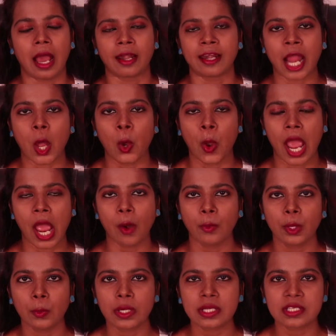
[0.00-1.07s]
Now
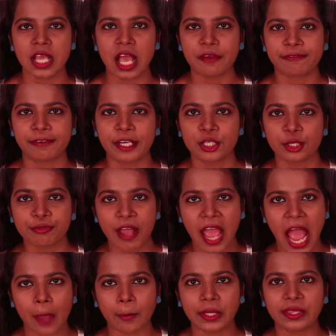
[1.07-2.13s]
everyone's afraid of
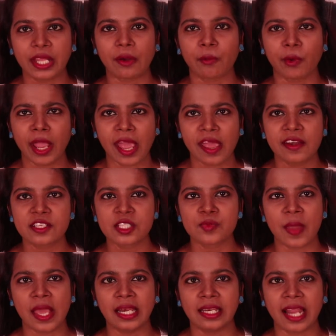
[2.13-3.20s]
having their hair
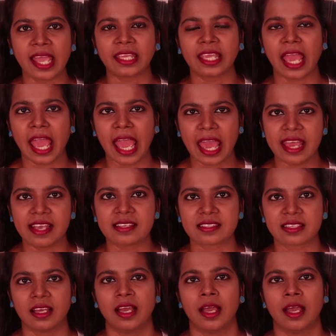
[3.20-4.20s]
smell like eggs